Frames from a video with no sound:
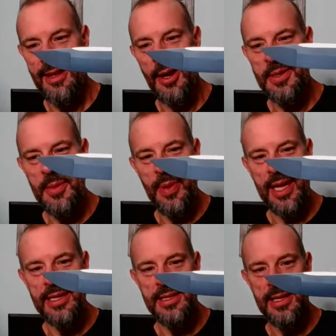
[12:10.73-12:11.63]
Ode to
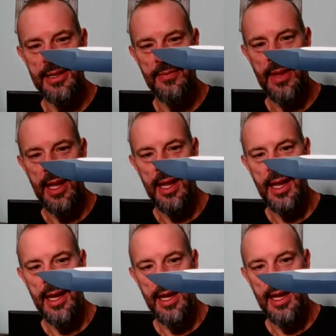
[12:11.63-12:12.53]
bees.
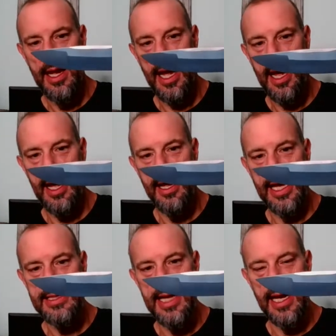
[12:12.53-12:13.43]

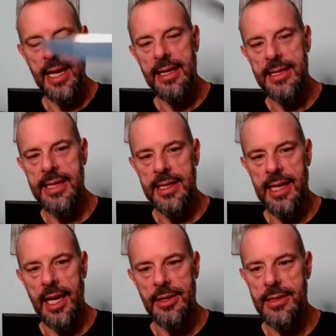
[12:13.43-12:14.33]
S90. This thing's
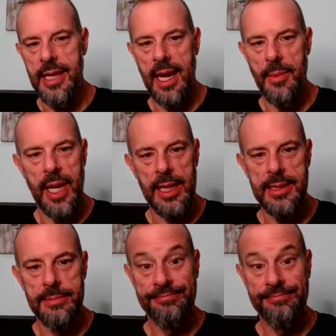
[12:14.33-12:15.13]
$190.